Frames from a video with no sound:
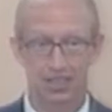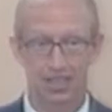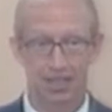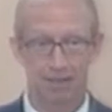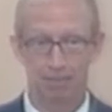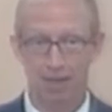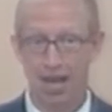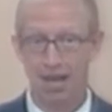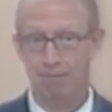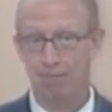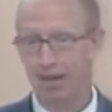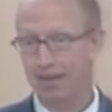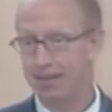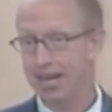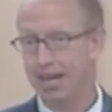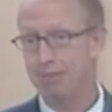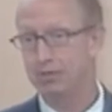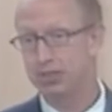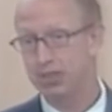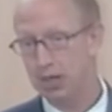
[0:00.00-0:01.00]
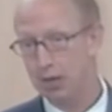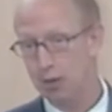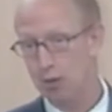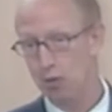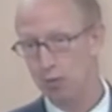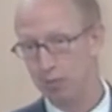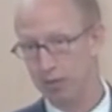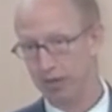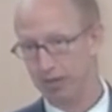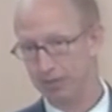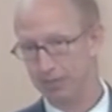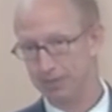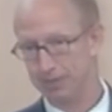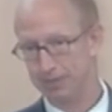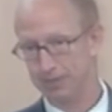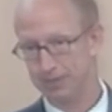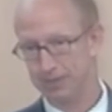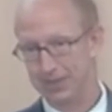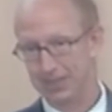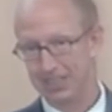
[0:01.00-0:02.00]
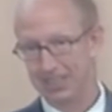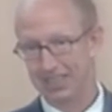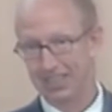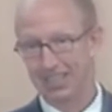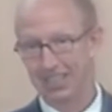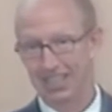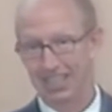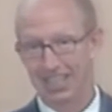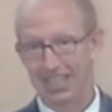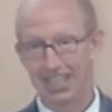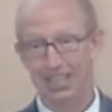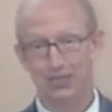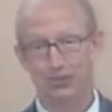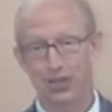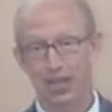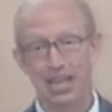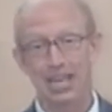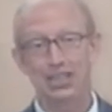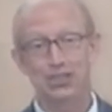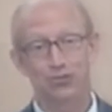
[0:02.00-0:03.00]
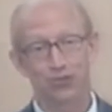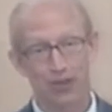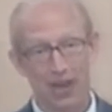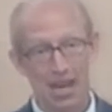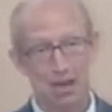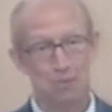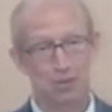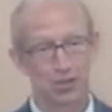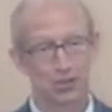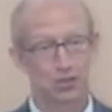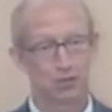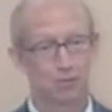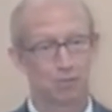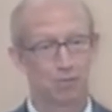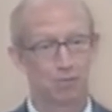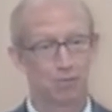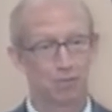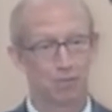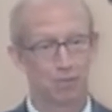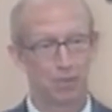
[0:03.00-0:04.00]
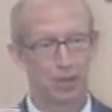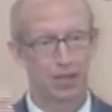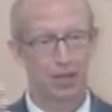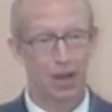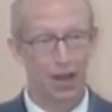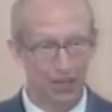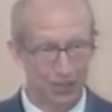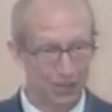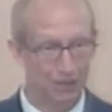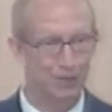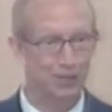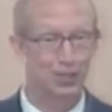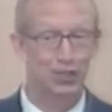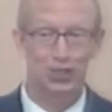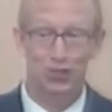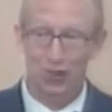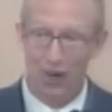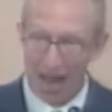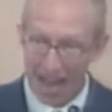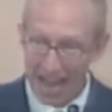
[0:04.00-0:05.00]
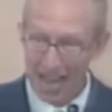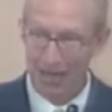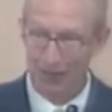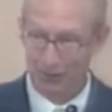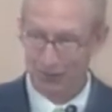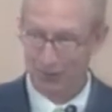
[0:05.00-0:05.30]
man by the name of Job. He's, he's famous because of the trials